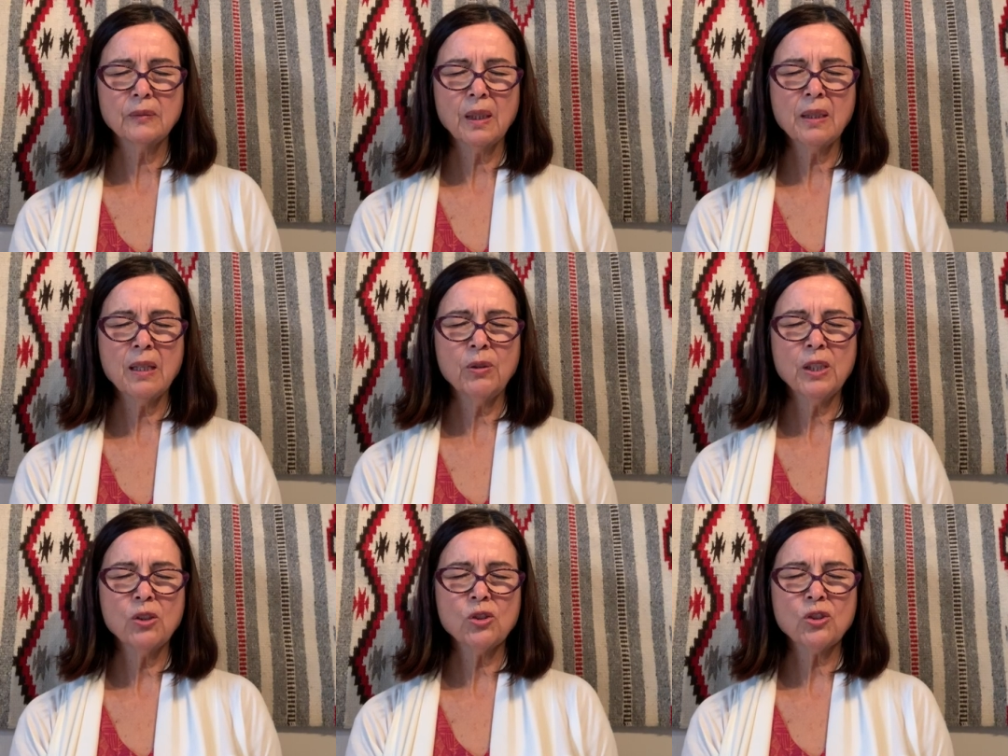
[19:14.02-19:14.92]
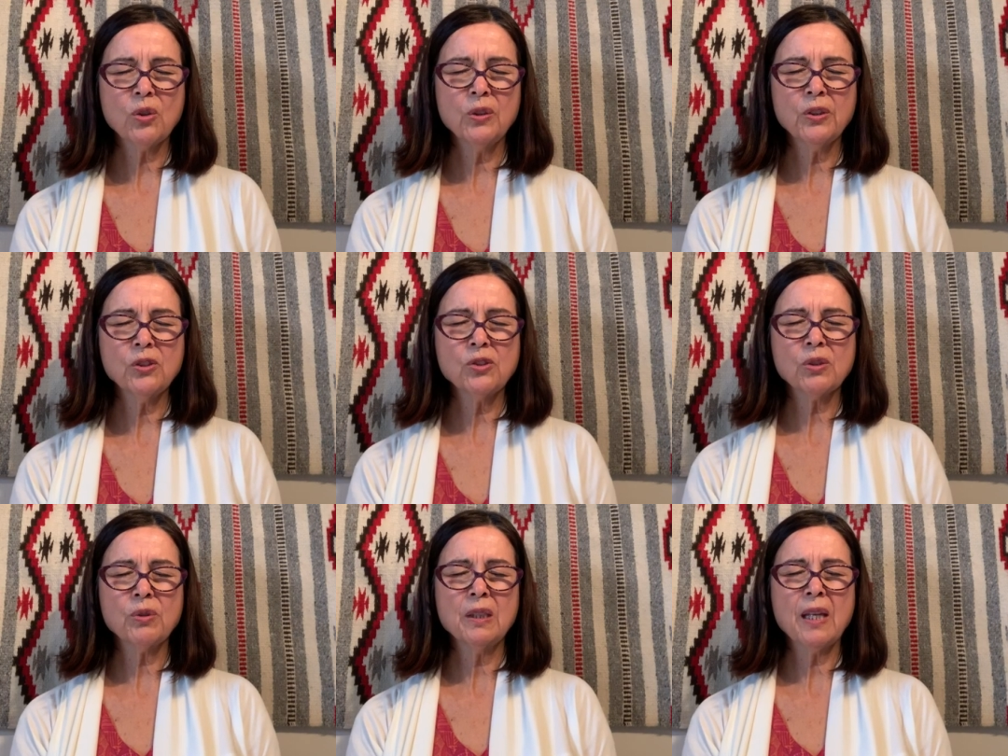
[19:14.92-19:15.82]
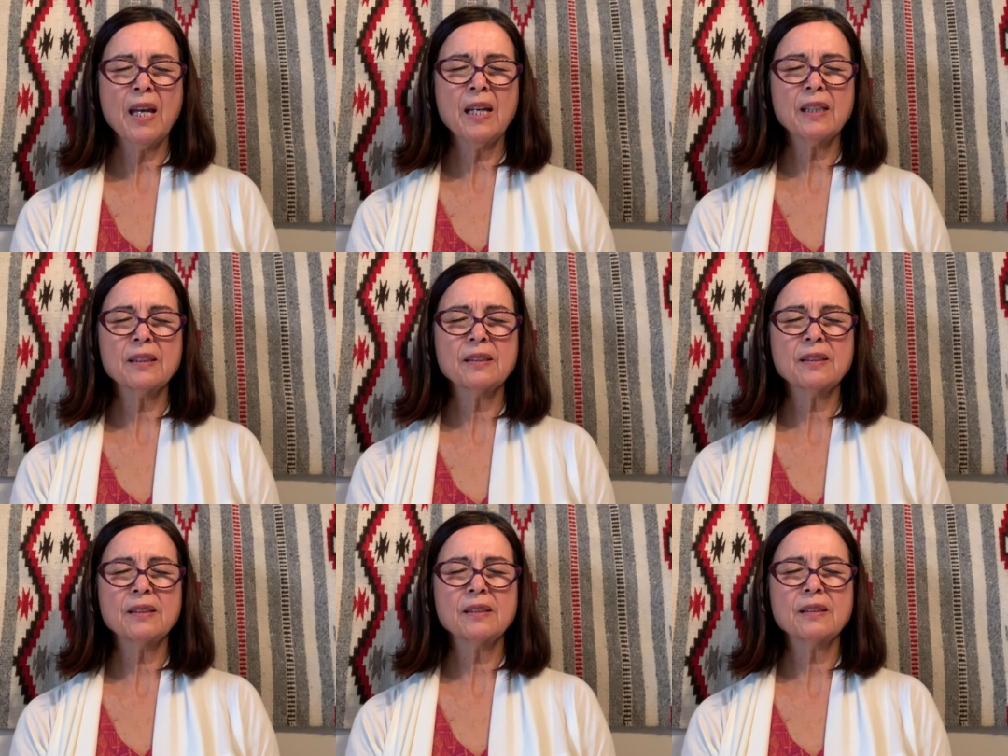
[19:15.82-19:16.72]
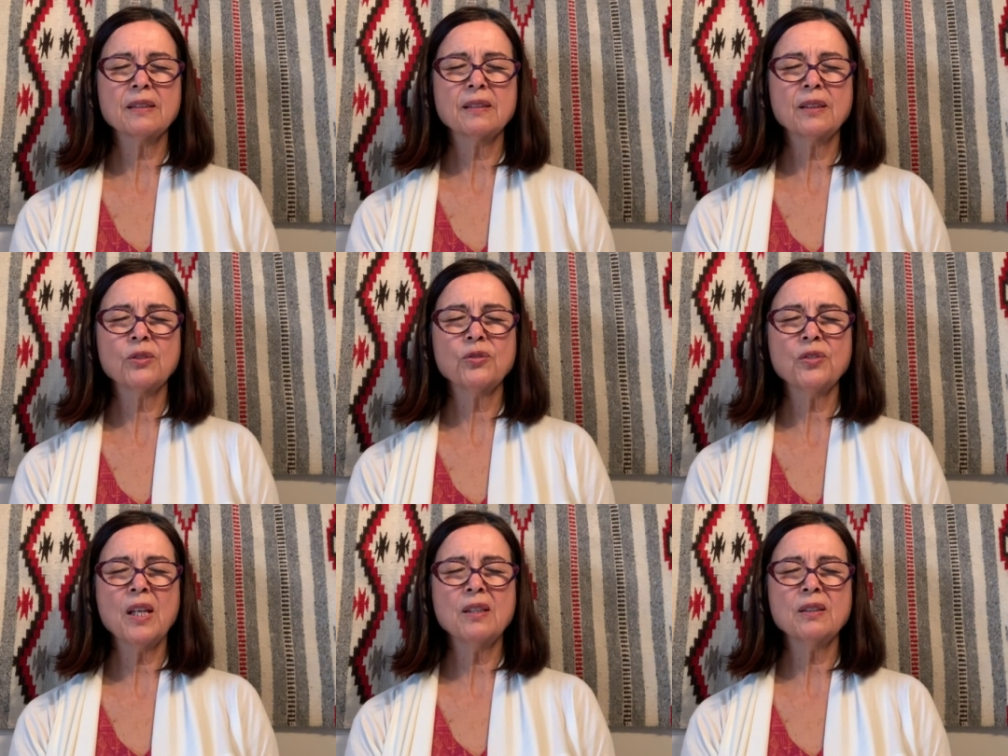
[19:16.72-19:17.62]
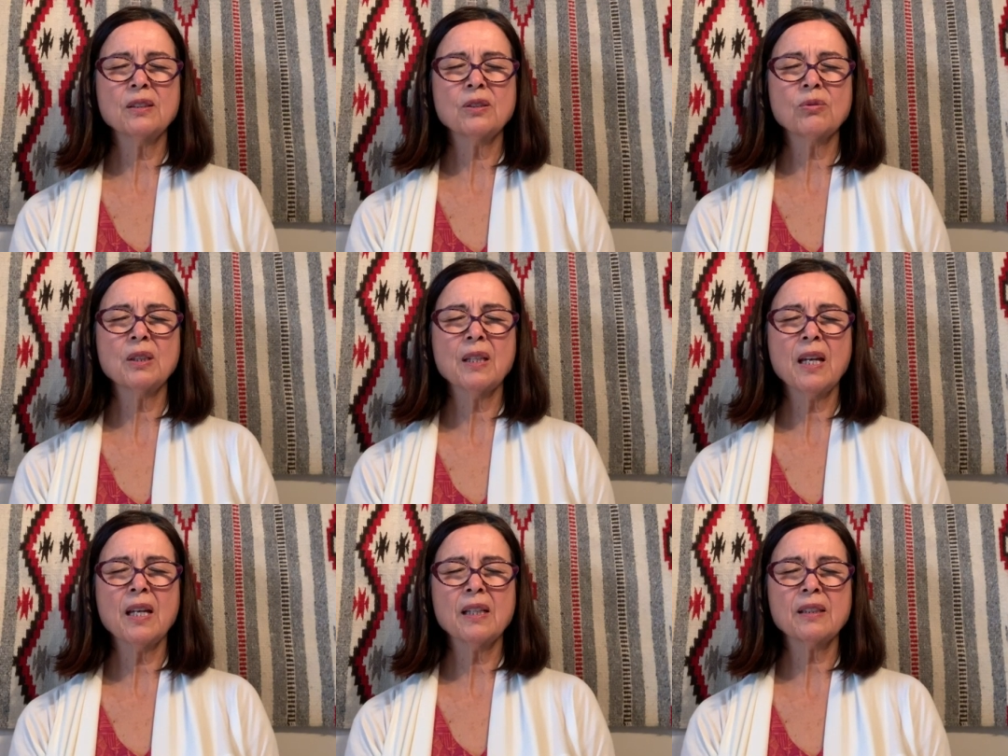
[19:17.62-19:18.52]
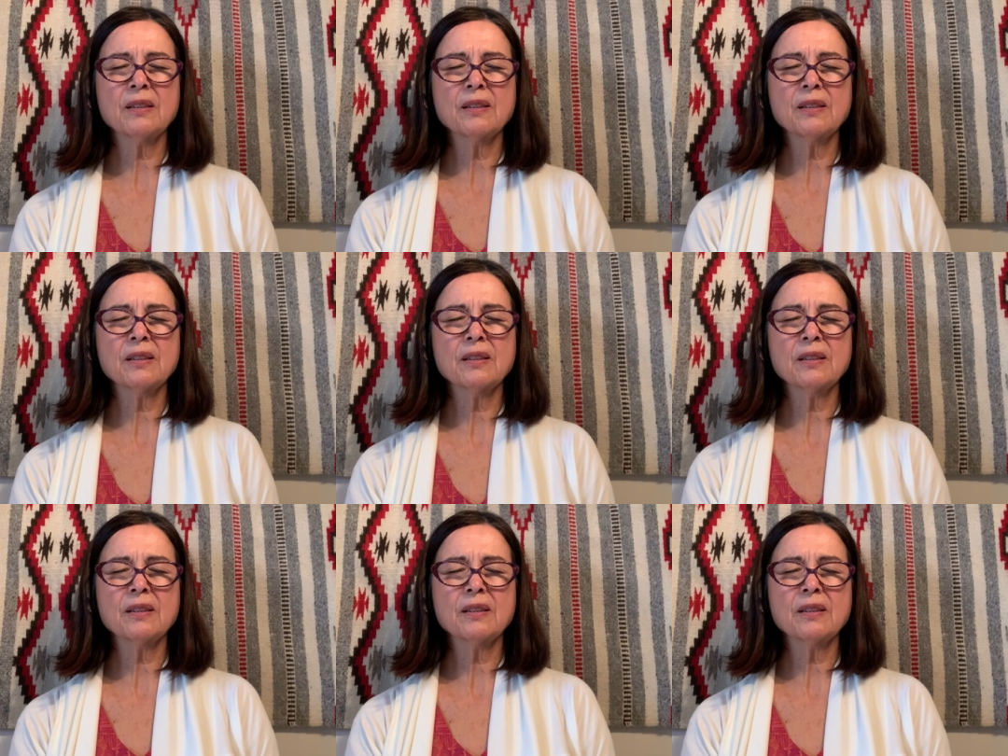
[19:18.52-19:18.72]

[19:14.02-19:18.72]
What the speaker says: Allowing your shoulders to relax, your face to relax.